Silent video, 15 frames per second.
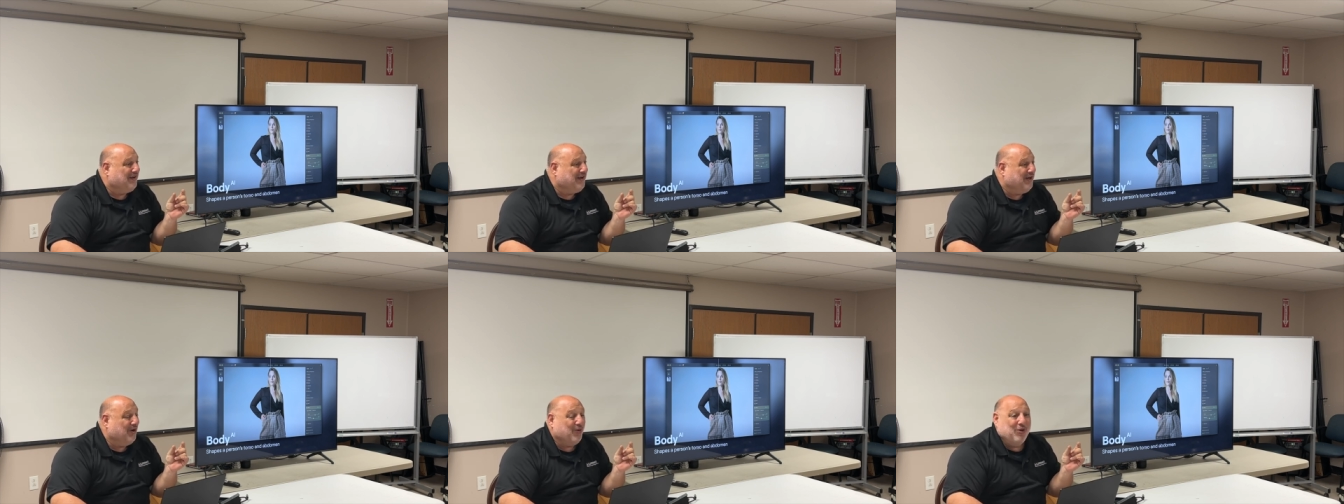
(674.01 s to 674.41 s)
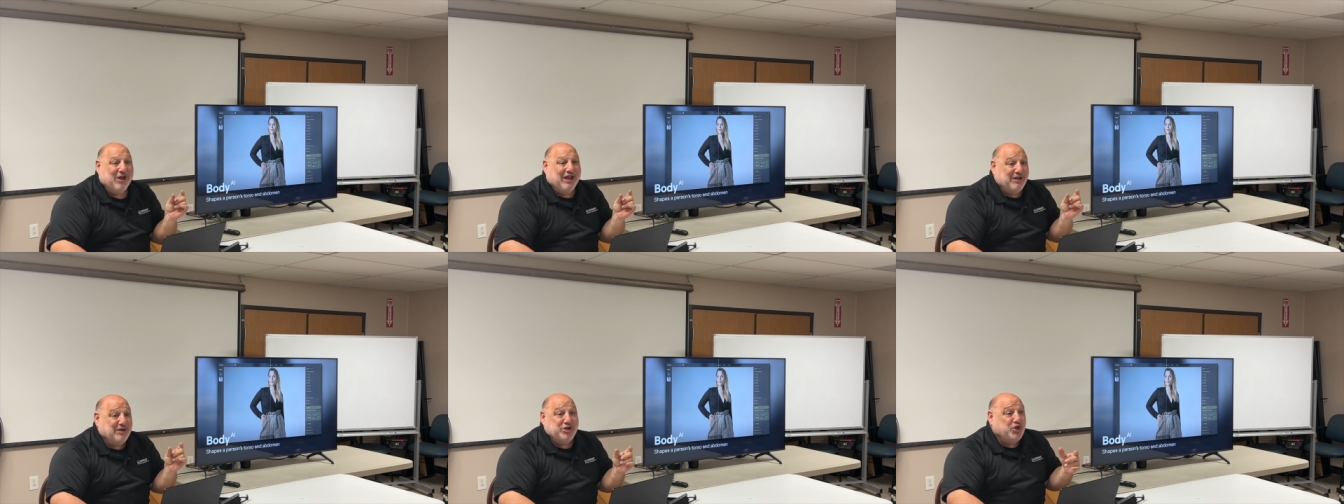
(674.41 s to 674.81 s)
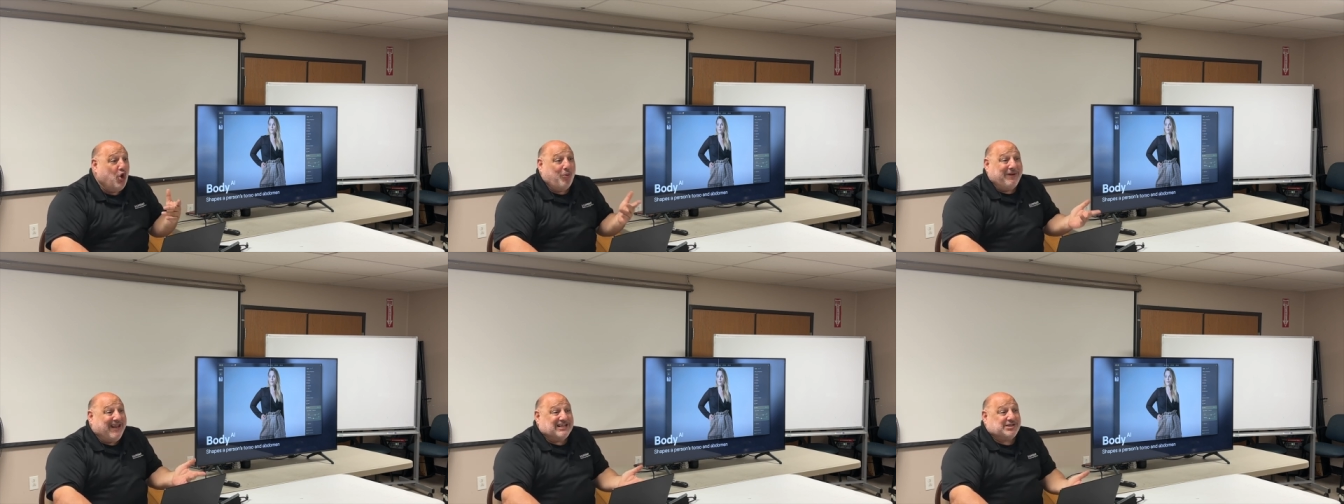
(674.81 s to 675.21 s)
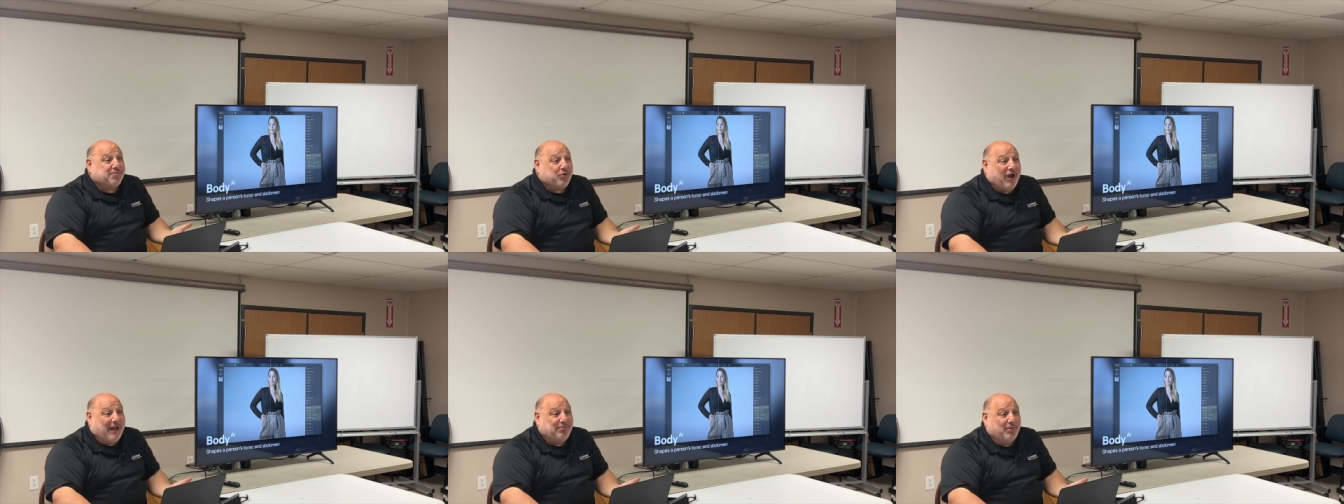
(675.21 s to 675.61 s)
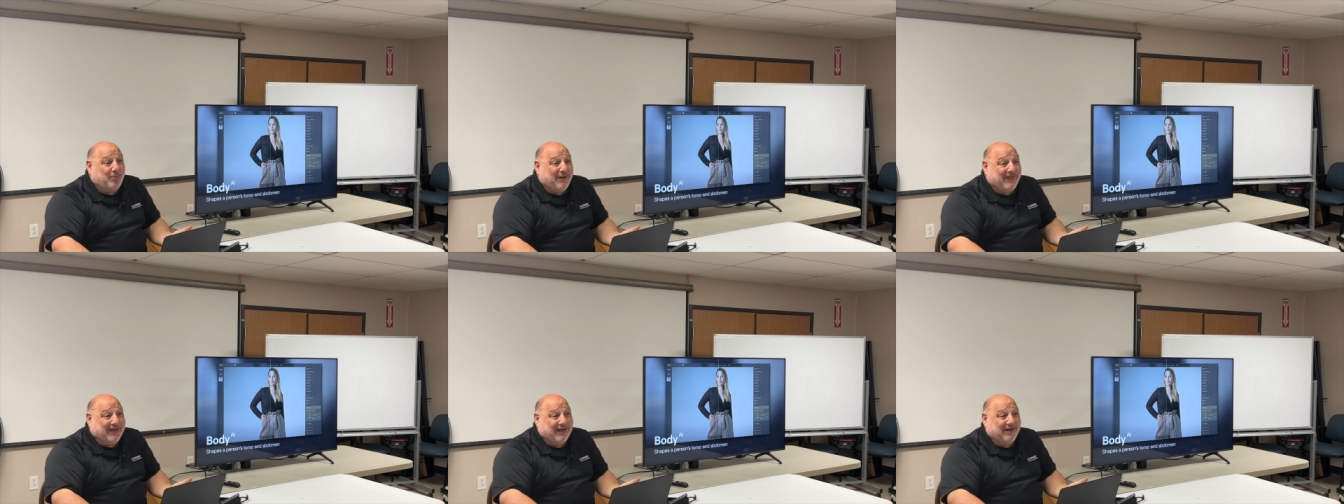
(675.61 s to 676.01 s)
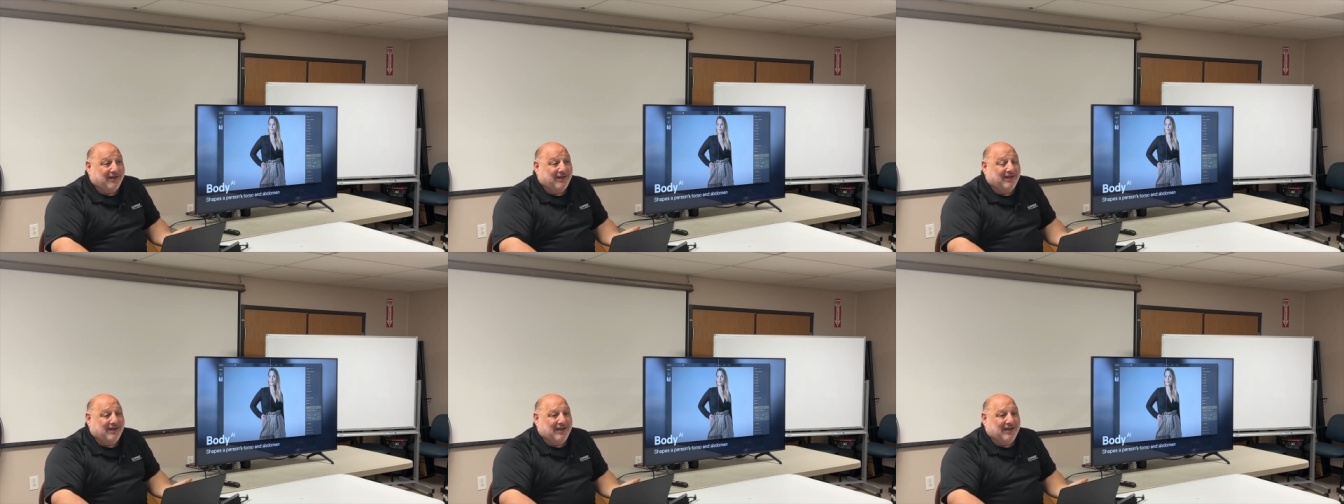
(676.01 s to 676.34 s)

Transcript: You know, nobody has a problem with it.